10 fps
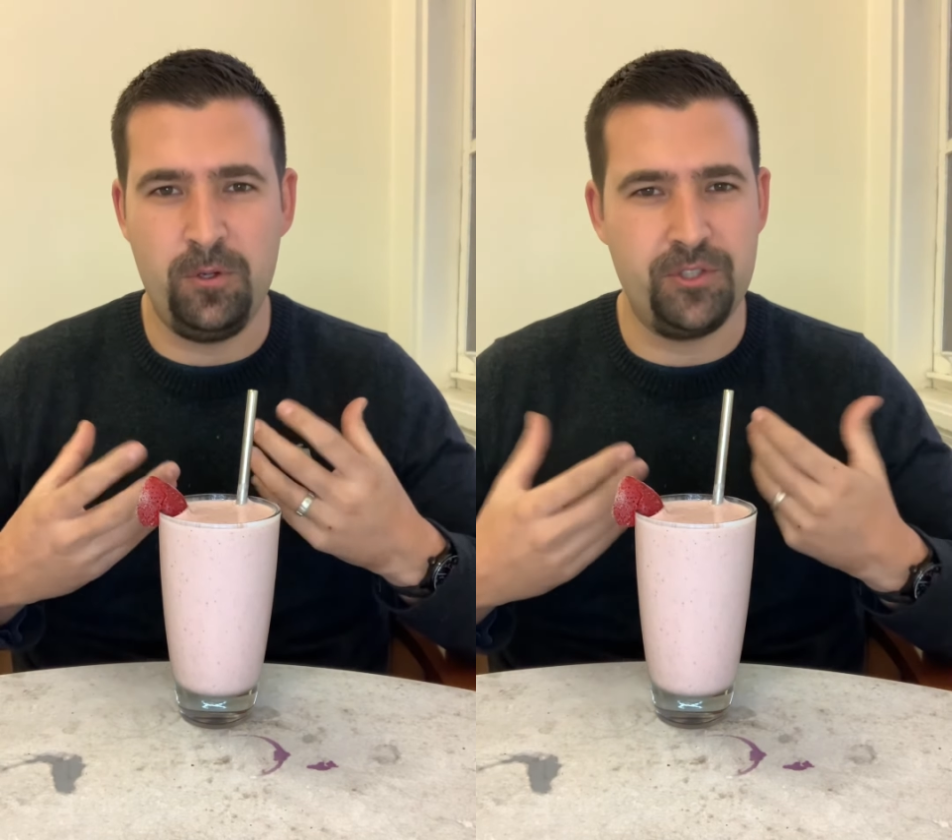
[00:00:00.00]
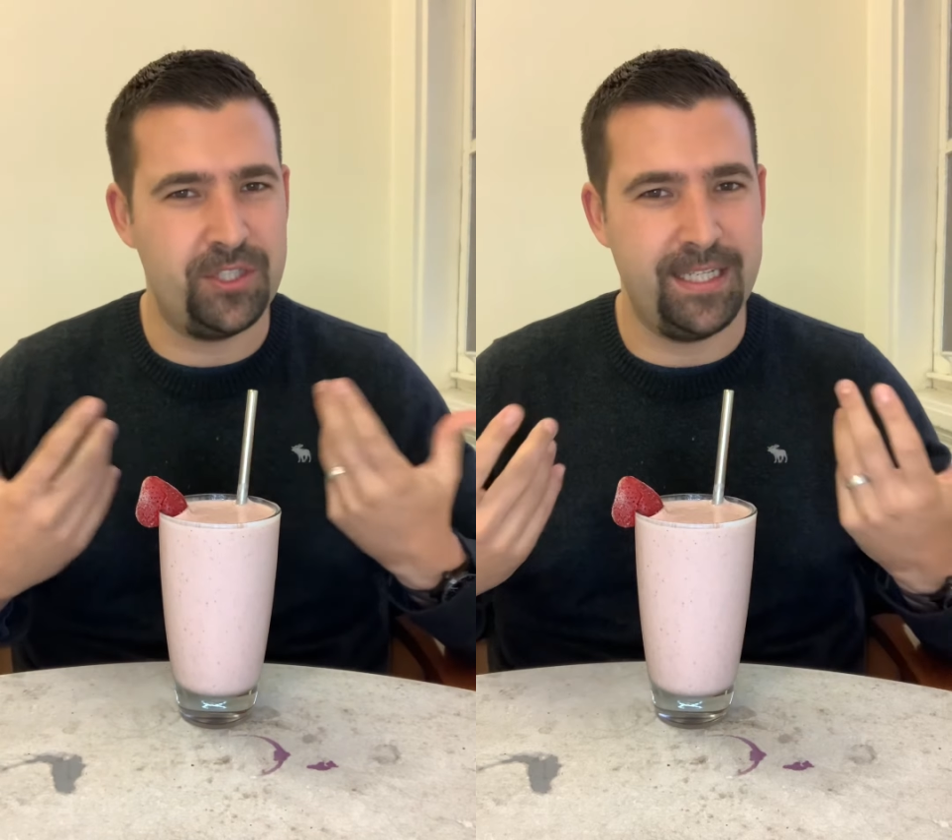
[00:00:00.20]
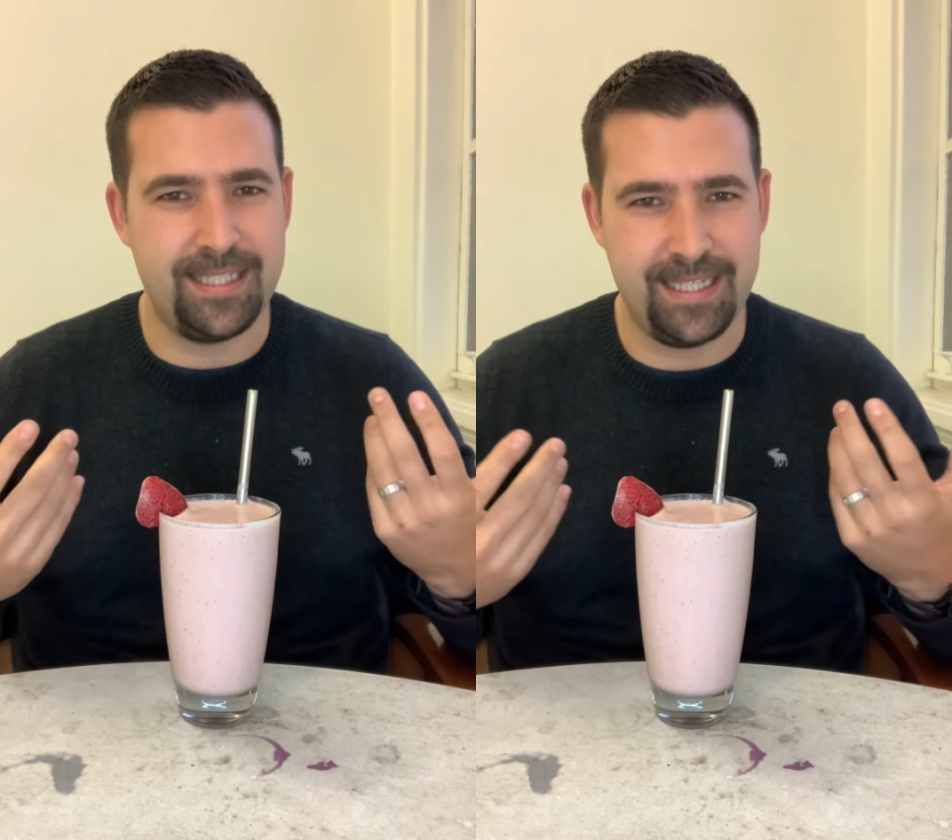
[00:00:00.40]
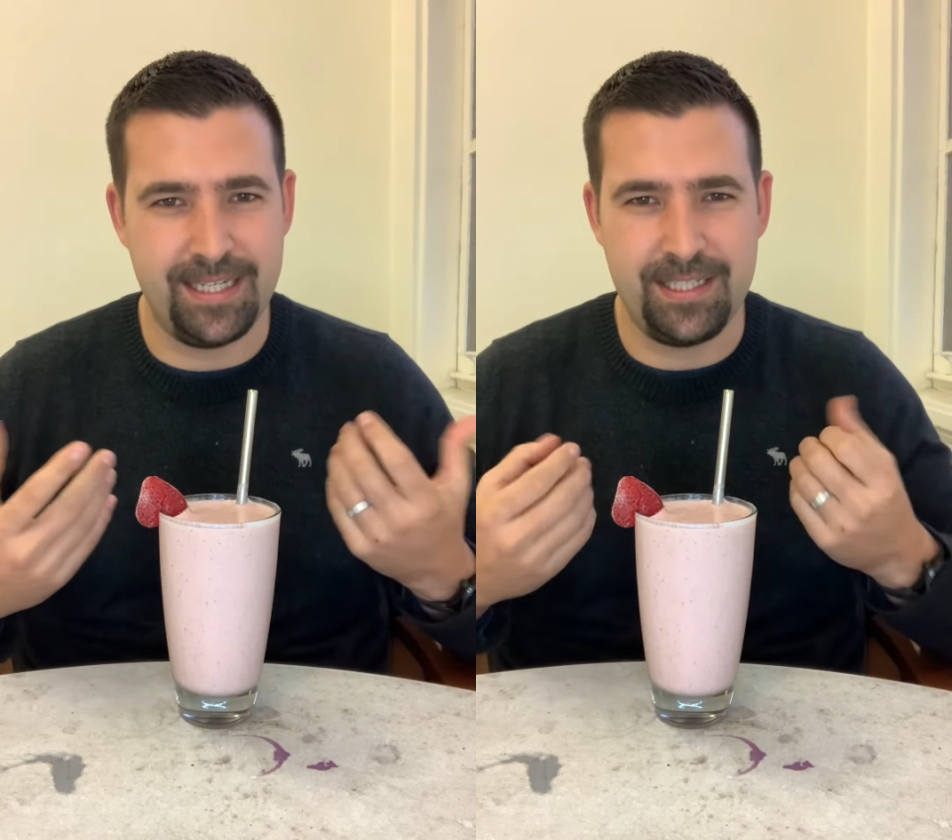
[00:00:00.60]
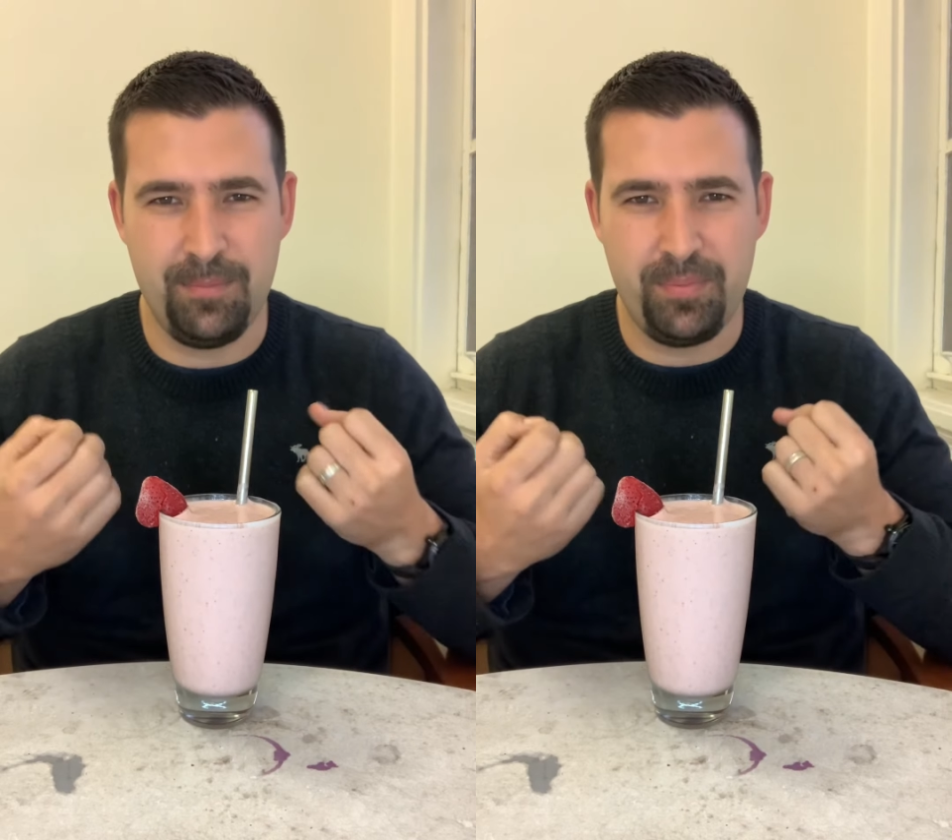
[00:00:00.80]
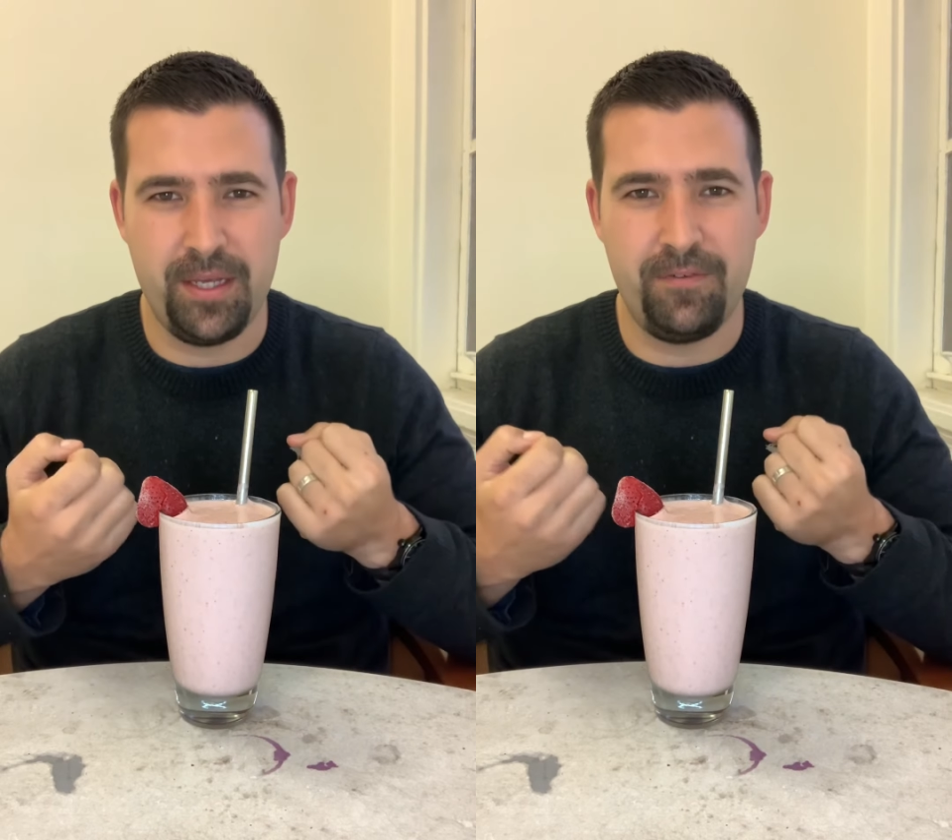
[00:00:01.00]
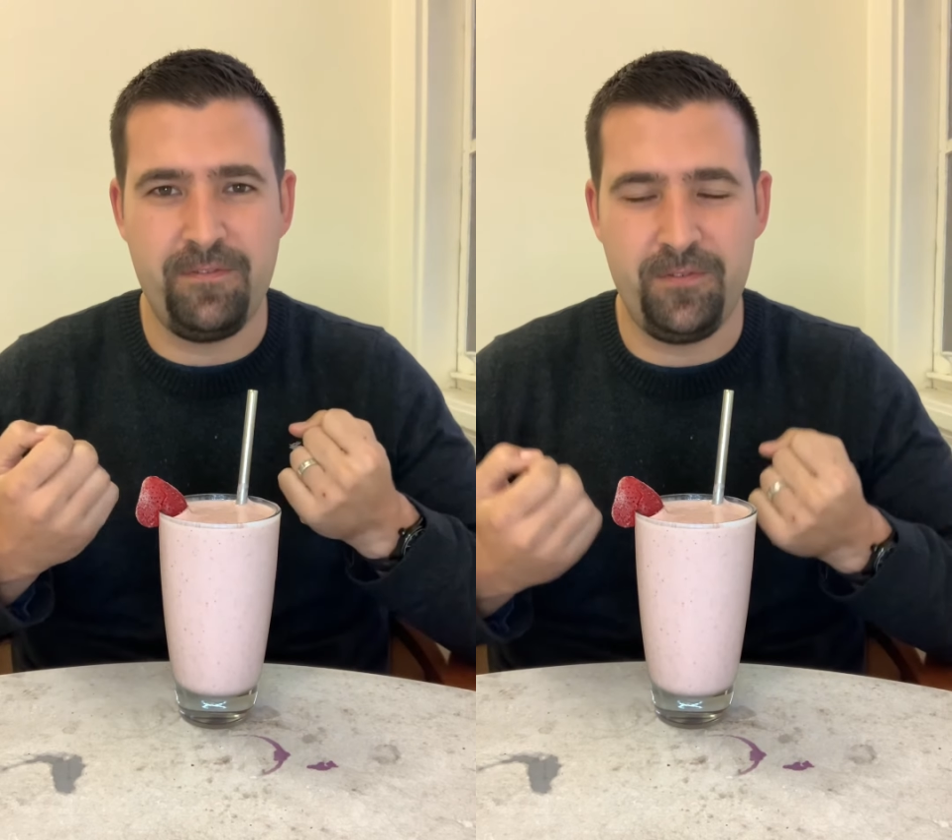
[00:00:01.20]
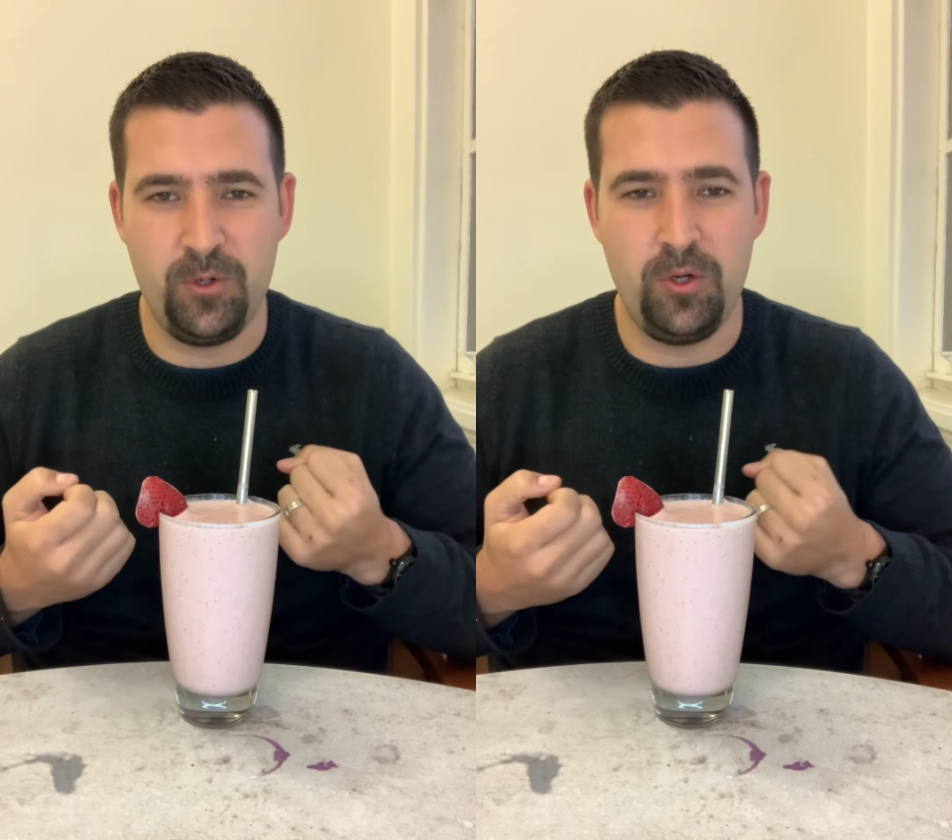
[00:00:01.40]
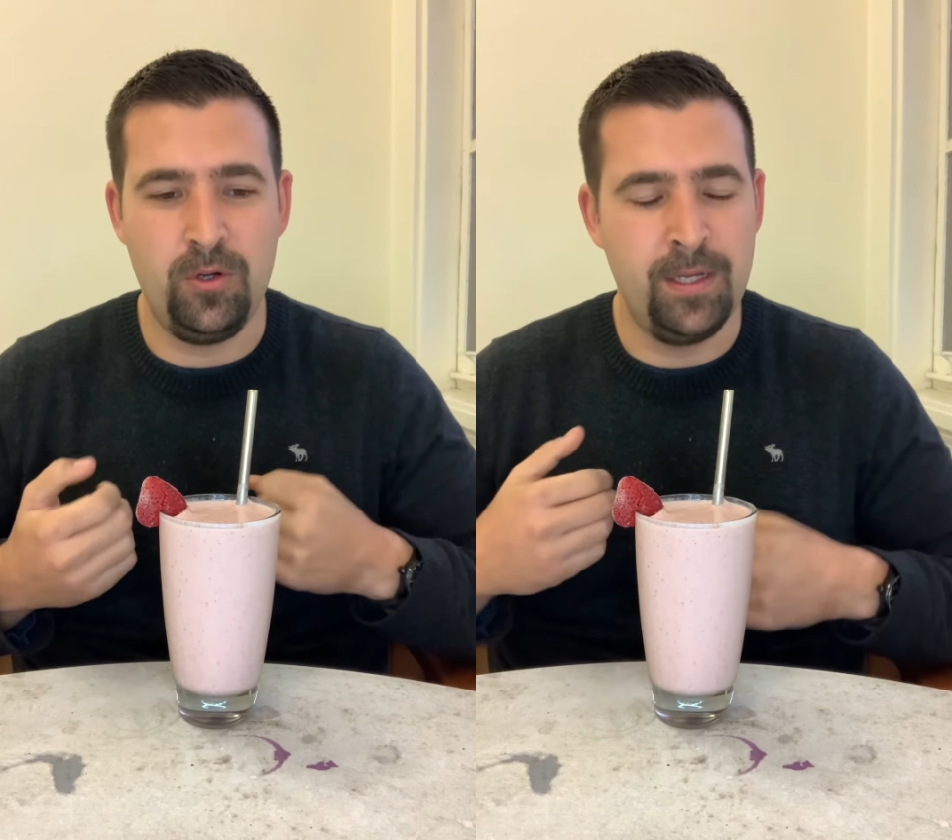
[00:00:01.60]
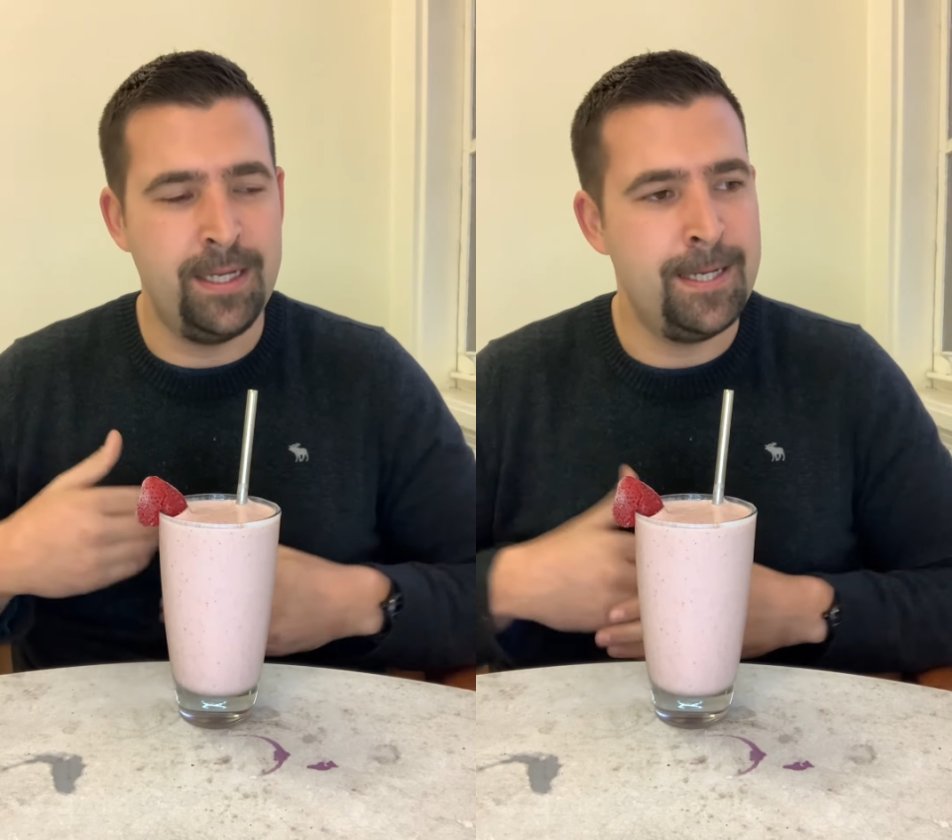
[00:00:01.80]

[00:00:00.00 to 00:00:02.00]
just like Santa, big, full.